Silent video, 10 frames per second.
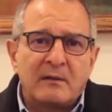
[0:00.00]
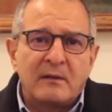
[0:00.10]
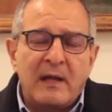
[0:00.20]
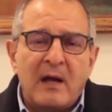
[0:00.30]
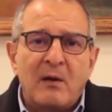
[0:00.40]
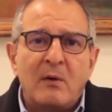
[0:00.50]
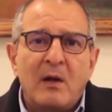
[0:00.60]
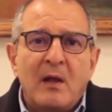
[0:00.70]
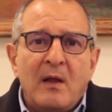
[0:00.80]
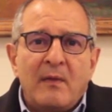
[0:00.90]
now
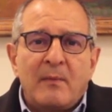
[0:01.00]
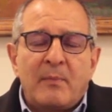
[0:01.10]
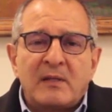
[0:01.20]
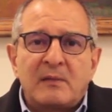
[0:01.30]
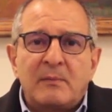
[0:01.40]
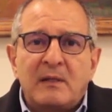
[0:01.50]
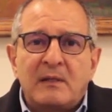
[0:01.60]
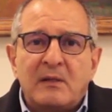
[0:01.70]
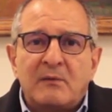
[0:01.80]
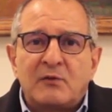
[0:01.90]
the
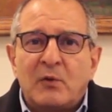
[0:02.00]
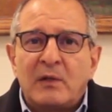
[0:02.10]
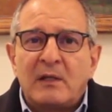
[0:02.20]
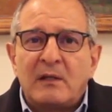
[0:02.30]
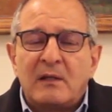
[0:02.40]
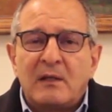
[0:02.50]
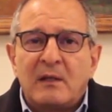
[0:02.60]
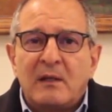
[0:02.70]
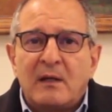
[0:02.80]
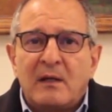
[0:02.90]
possibility of joining
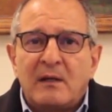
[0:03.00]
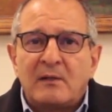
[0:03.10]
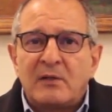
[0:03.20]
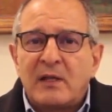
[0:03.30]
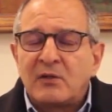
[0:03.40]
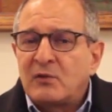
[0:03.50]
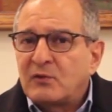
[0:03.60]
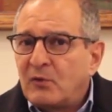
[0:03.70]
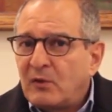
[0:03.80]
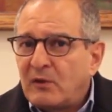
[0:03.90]
the International
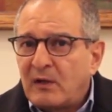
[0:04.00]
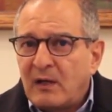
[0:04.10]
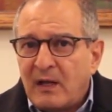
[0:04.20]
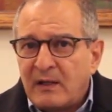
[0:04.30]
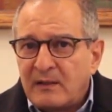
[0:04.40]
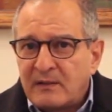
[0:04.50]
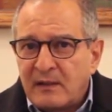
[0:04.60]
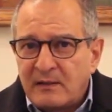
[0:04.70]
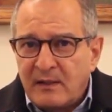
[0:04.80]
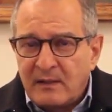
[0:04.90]
Solar Alliance,
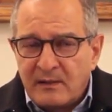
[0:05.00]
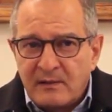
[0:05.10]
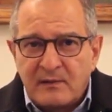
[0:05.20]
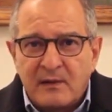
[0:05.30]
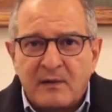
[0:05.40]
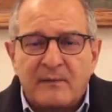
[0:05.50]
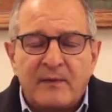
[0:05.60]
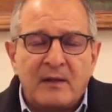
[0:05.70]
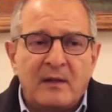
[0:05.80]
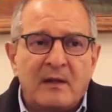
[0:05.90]
that is
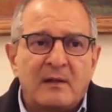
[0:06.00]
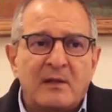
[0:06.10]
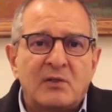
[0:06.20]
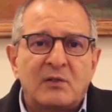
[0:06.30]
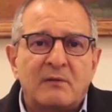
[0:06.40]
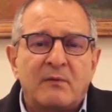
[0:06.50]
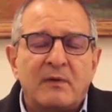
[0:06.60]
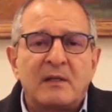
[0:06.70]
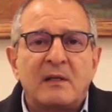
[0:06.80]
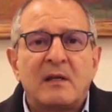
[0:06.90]
an initiative of
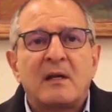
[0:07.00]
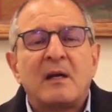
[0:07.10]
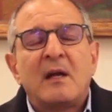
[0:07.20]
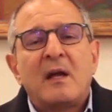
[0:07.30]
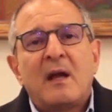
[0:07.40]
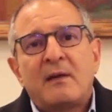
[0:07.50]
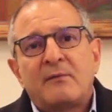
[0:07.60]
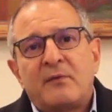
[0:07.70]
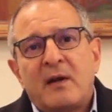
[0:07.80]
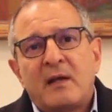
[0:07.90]
India and
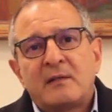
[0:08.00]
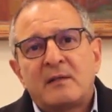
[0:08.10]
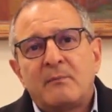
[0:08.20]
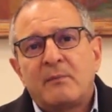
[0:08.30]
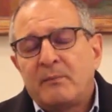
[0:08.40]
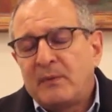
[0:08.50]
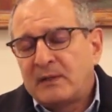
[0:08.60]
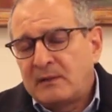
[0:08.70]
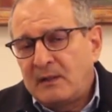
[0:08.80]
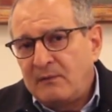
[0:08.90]
France.
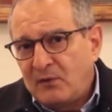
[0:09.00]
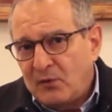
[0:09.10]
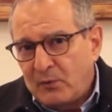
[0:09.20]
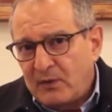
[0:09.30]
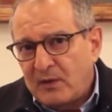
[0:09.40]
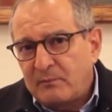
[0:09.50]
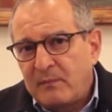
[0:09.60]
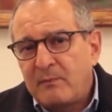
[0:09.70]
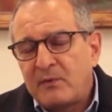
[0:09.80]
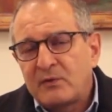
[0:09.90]
But even though we're not
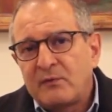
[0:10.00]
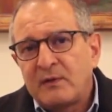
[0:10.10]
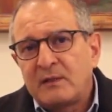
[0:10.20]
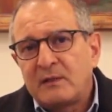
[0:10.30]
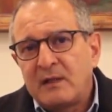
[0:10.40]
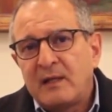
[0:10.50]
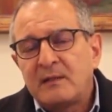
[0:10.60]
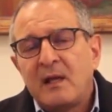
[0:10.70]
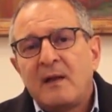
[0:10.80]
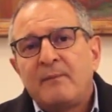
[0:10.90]
members of it yet,
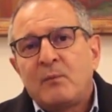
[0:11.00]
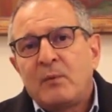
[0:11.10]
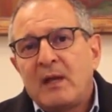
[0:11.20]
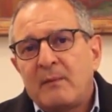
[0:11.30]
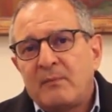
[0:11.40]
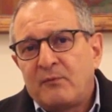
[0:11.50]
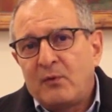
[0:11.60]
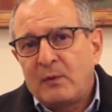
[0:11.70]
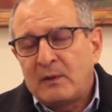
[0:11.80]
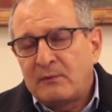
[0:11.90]
we have been
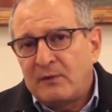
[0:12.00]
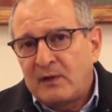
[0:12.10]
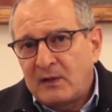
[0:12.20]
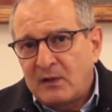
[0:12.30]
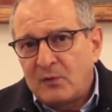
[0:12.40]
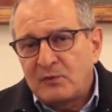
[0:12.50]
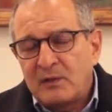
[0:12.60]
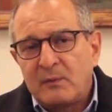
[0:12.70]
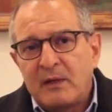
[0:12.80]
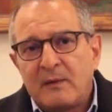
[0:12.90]
following it very closely.
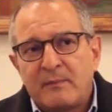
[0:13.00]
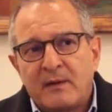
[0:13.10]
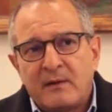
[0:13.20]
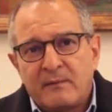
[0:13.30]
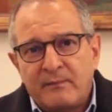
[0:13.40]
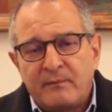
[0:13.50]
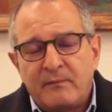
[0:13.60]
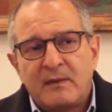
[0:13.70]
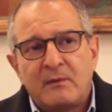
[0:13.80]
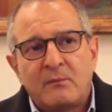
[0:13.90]
We have
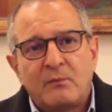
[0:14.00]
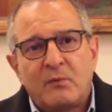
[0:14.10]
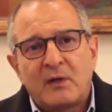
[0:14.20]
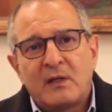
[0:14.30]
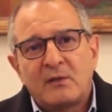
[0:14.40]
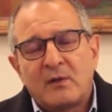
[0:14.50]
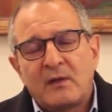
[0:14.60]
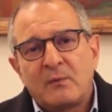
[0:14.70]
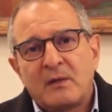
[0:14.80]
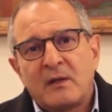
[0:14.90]
been working
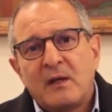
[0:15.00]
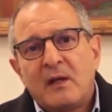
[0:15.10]
together with